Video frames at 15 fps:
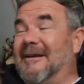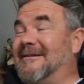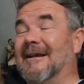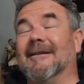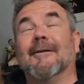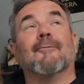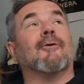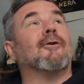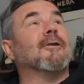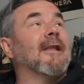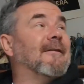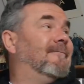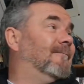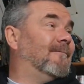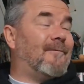and they were all like
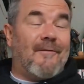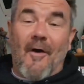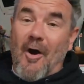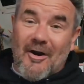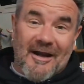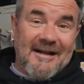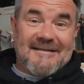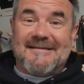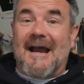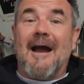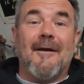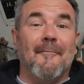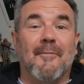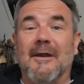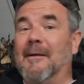fucking
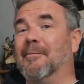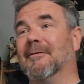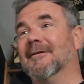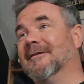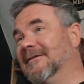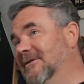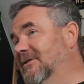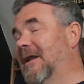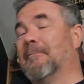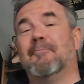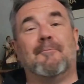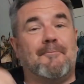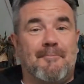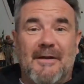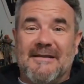attacking people, and there's like
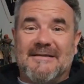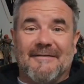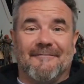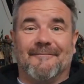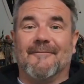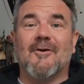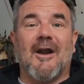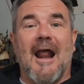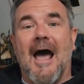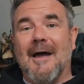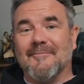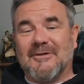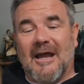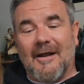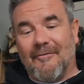bits of fucking arms
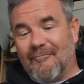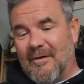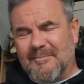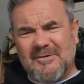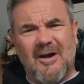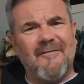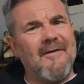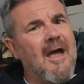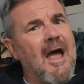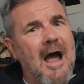getting ripped off.